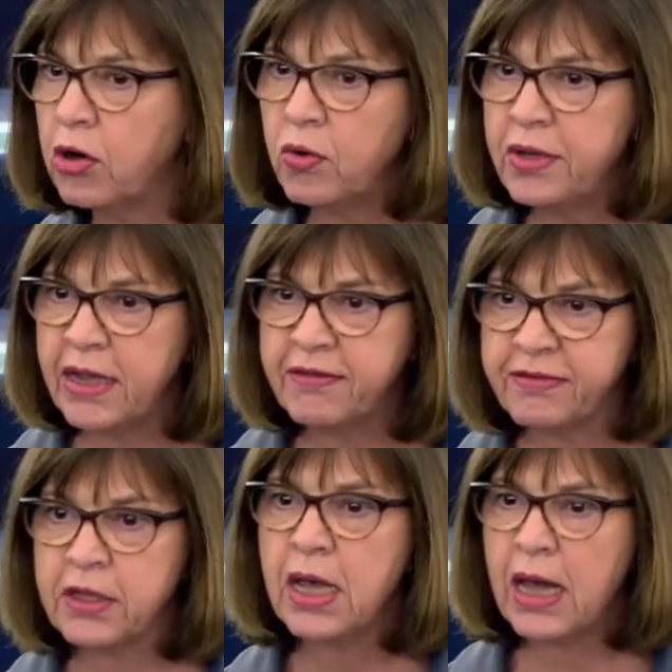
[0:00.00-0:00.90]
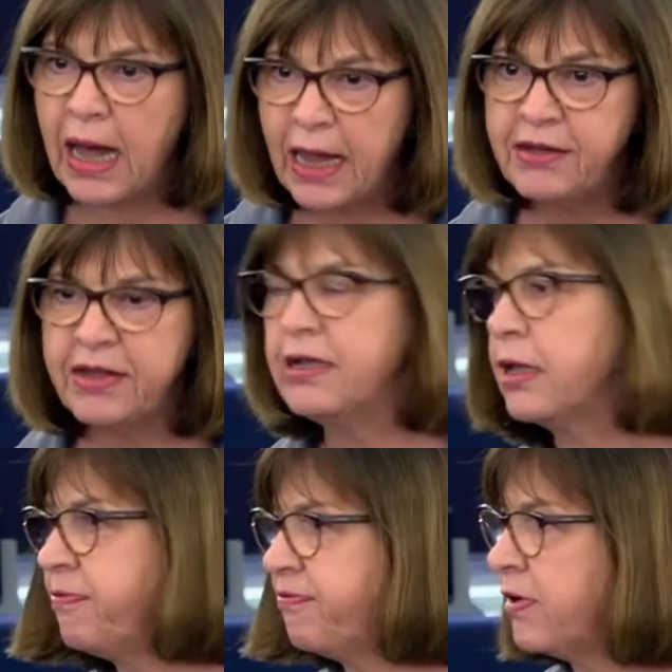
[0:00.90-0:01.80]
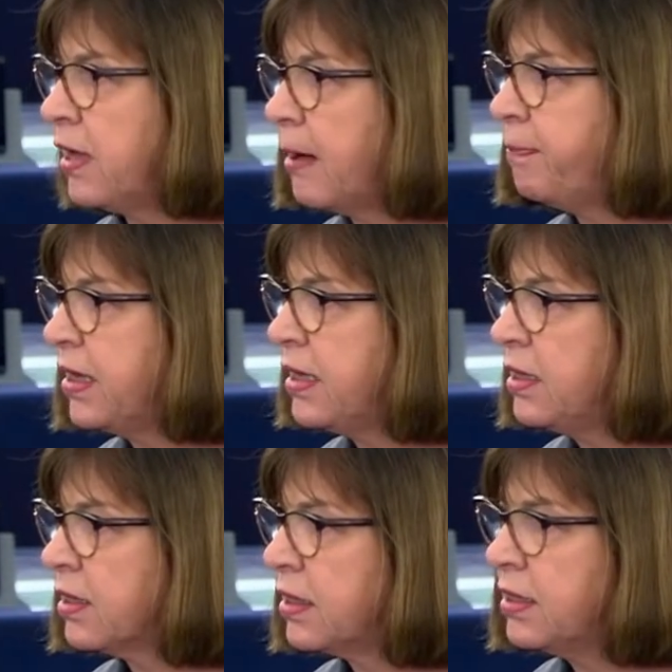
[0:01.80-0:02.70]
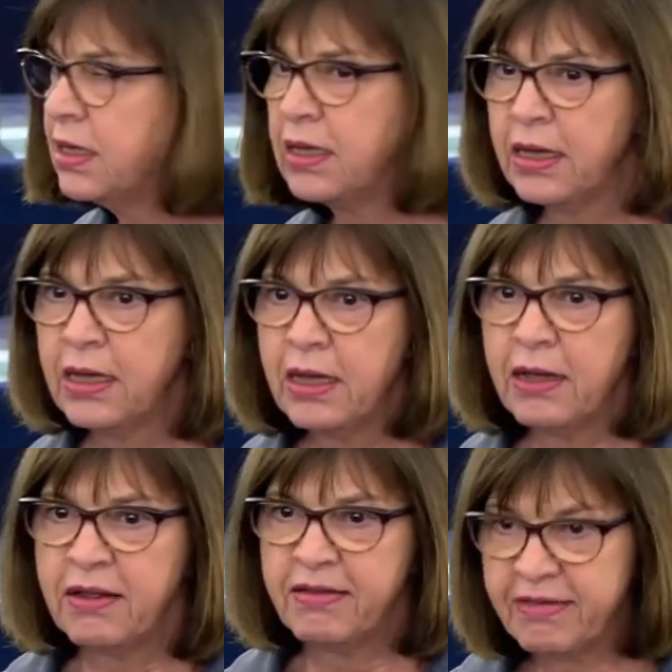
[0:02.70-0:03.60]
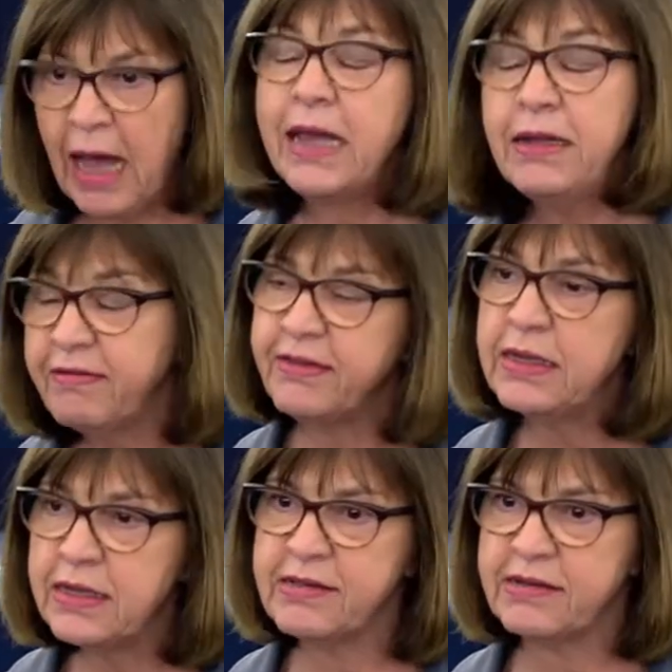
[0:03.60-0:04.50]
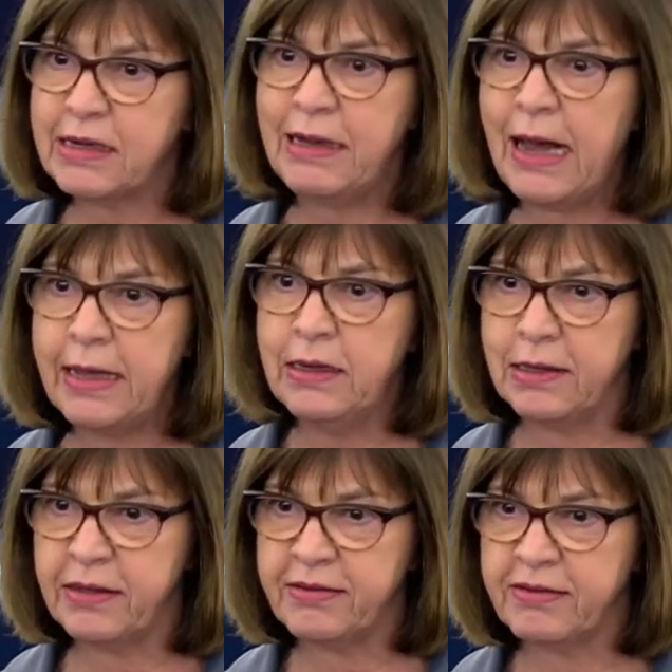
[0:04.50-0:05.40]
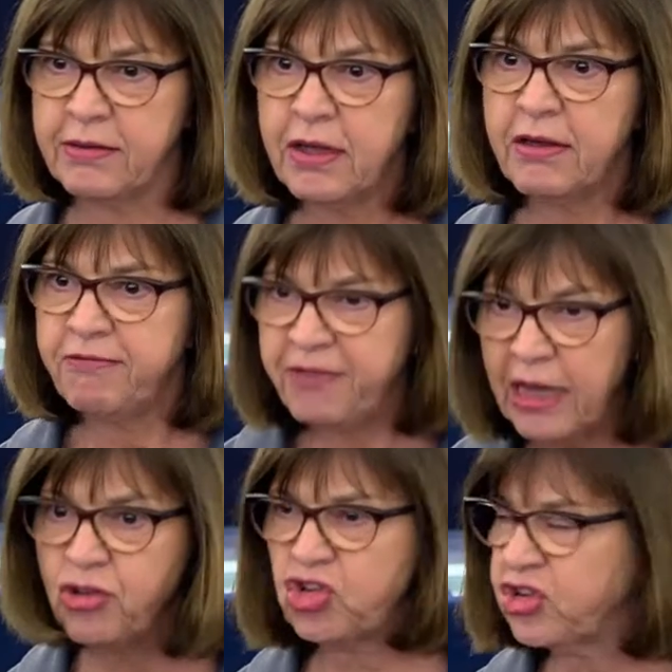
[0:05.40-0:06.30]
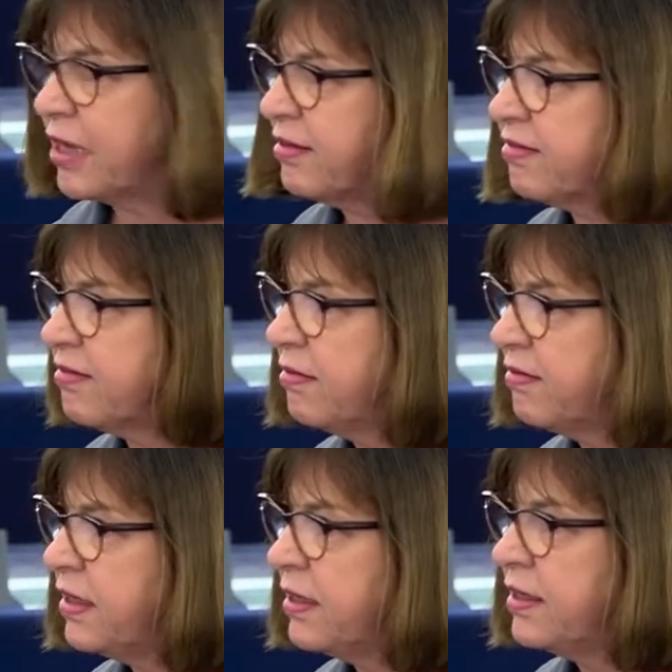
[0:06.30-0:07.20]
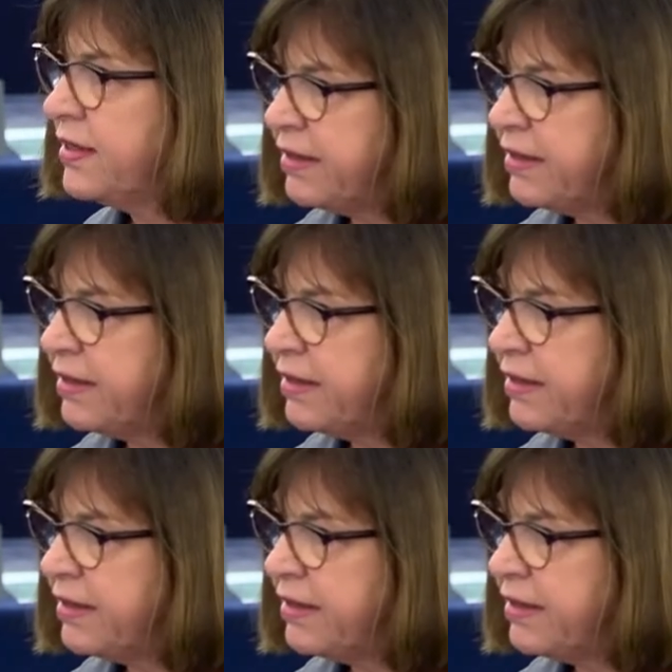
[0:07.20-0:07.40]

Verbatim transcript: And as chair of Euronest, I would appeal to the summit. Don't be petty.